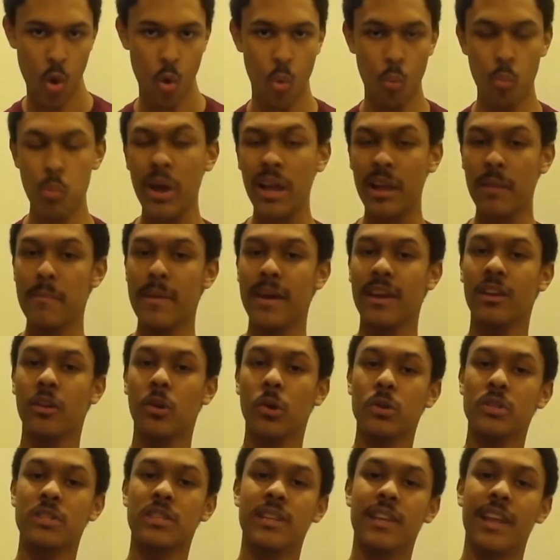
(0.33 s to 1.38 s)
Well met,
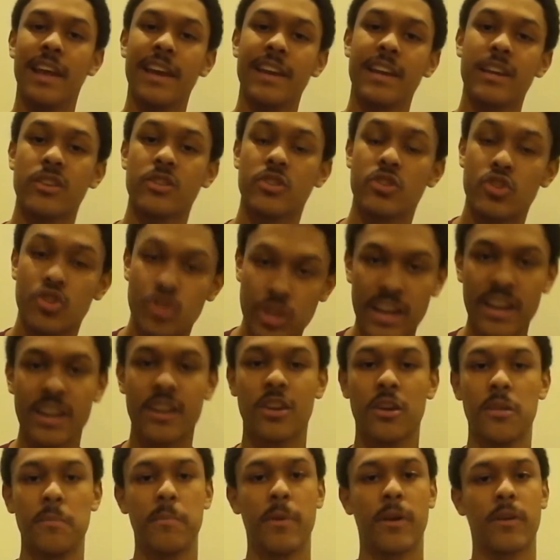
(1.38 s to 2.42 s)
lords and ladies,
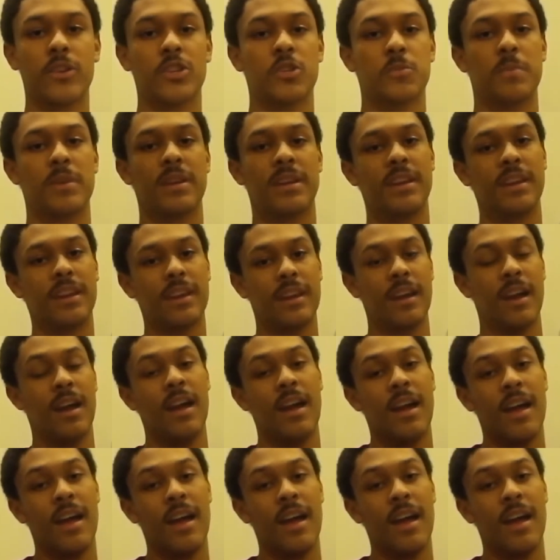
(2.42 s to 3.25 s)
Jacob Butter speaking,